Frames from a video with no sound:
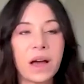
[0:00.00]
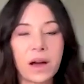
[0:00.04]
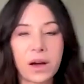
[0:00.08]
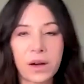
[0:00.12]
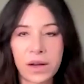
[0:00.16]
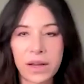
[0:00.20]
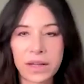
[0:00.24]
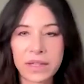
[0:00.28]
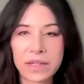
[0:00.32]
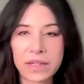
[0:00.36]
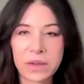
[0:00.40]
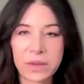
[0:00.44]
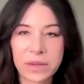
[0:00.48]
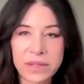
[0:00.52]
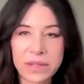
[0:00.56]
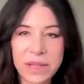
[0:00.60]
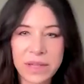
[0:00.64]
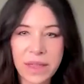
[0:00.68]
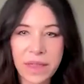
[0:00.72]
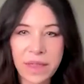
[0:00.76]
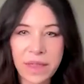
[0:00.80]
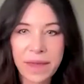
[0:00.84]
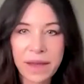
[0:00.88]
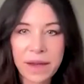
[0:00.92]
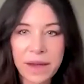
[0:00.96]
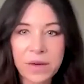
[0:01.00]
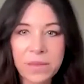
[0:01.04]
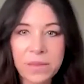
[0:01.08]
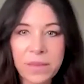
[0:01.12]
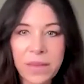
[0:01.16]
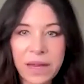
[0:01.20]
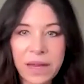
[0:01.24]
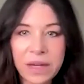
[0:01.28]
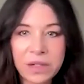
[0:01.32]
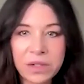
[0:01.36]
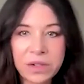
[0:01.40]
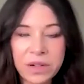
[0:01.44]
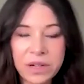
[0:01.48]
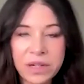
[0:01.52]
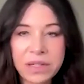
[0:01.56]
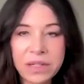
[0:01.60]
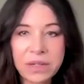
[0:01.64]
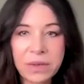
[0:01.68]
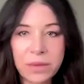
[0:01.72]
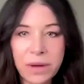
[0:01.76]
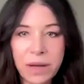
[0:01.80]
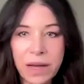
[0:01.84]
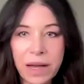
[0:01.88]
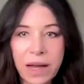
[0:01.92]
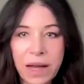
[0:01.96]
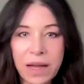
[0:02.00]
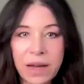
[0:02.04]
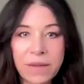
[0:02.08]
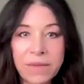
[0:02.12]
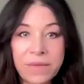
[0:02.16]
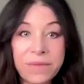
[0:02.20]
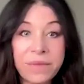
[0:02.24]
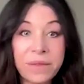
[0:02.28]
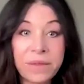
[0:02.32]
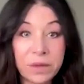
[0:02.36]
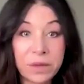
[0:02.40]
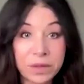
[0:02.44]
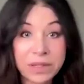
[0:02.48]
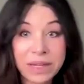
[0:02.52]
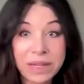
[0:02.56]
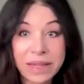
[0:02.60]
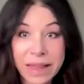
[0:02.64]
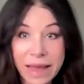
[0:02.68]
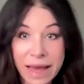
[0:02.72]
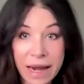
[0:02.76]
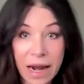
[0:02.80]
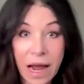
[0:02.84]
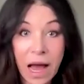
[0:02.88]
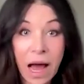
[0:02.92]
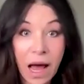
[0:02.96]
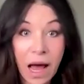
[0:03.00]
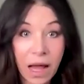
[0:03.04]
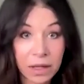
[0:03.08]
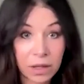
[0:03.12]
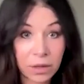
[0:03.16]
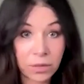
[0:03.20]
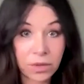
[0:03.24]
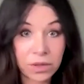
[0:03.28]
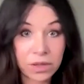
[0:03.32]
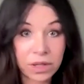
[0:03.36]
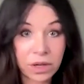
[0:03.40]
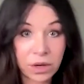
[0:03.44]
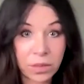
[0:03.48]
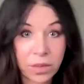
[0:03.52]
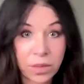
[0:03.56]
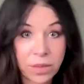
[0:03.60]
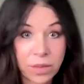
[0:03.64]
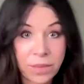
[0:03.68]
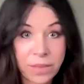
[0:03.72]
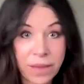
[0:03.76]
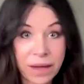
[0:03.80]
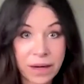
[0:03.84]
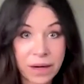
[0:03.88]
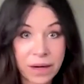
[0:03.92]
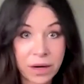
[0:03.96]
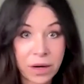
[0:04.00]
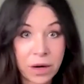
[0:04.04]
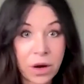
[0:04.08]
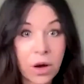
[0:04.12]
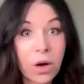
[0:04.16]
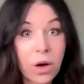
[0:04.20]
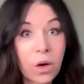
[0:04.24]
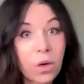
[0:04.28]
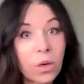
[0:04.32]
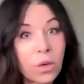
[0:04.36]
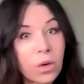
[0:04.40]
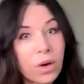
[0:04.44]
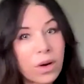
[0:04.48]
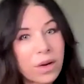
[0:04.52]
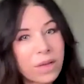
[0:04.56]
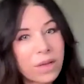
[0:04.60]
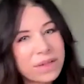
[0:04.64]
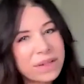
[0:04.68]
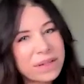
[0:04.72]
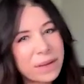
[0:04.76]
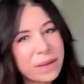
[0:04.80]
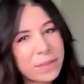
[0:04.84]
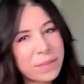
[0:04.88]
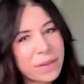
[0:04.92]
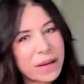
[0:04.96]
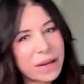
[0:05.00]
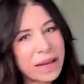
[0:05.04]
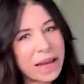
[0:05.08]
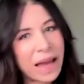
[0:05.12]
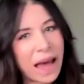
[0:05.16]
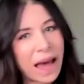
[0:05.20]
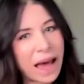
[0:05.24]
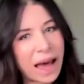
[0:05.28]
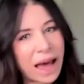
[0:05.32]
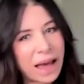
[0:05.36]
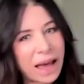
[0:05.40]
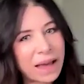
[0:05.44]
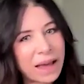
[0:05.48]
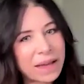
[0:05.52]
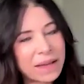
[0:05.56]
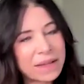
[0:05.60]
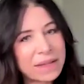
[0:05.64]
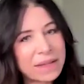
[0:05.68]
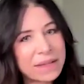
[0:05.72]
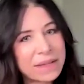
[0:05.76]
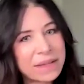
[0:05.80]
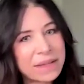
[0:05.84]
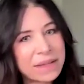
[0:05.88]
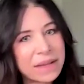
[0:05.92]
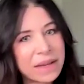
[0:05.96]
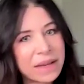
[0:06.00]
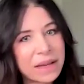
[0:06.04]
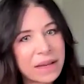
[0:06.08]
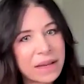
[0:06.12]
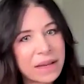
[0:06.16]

Okay, so it's a thicker matrix, so it kind of fills in that hollow a little bit better. Or if somebody has